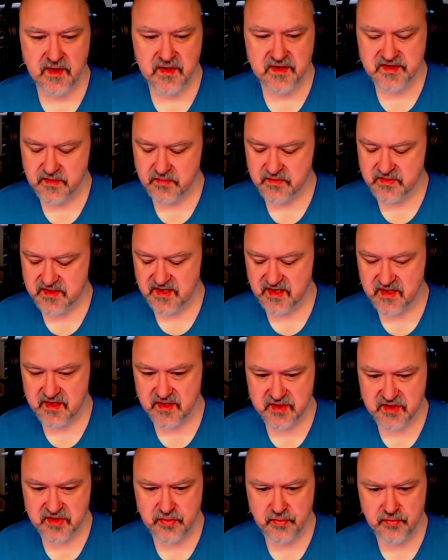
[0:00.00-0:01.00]
So it's either
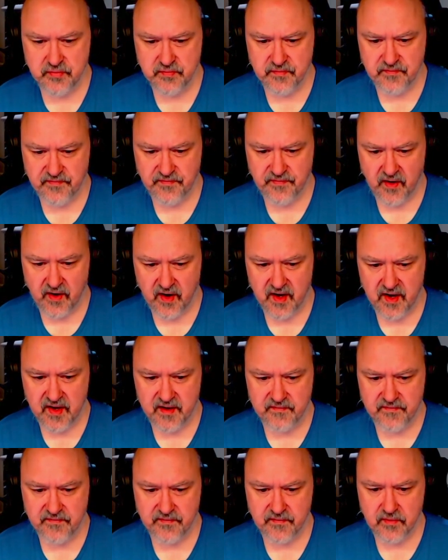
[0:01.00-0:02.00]
2
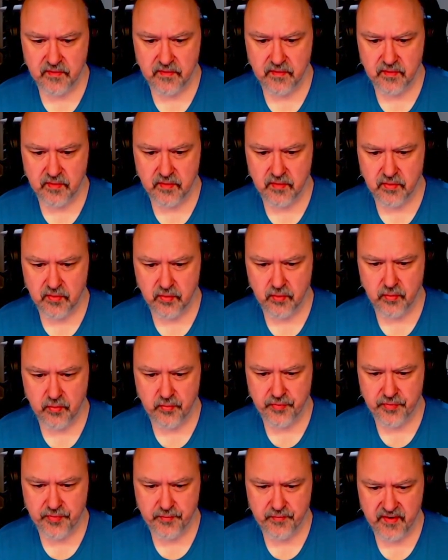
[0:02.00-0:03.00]
5 or
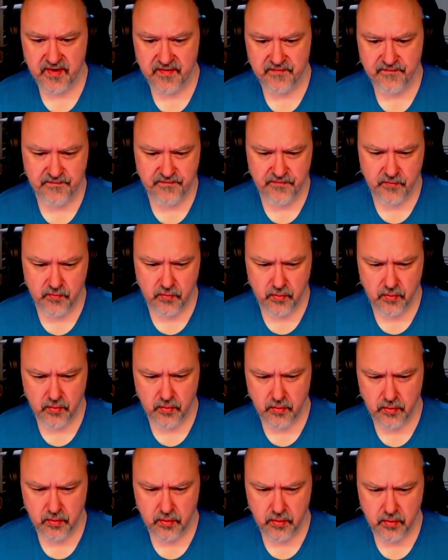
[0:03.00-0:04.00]
3
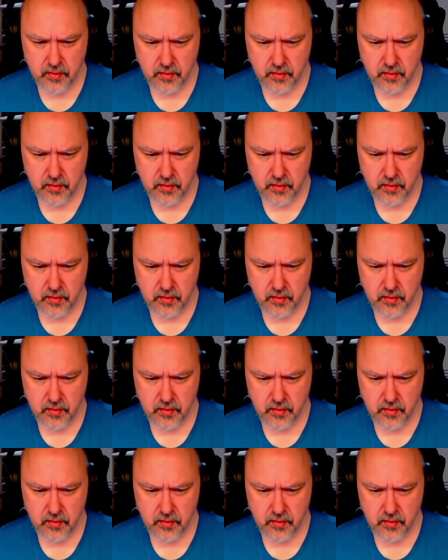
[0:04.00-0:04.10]
4.